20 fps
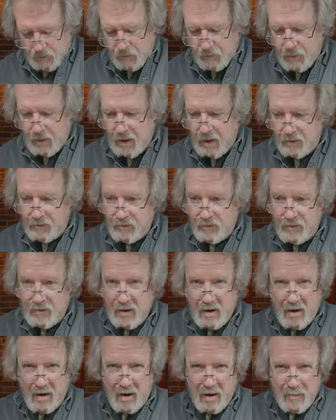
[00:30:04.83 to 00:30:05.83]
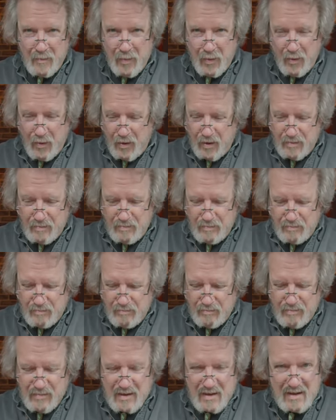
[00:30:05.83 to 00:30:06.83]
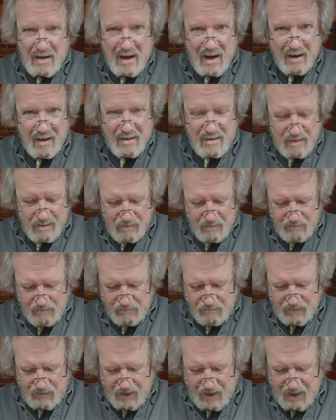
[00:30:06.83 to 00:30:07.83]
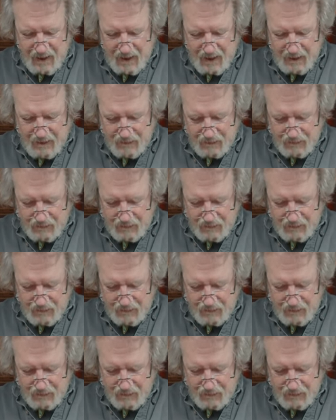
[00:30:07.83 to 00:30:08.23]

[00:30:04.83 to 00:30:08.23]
But the cardboard sticks? Nah.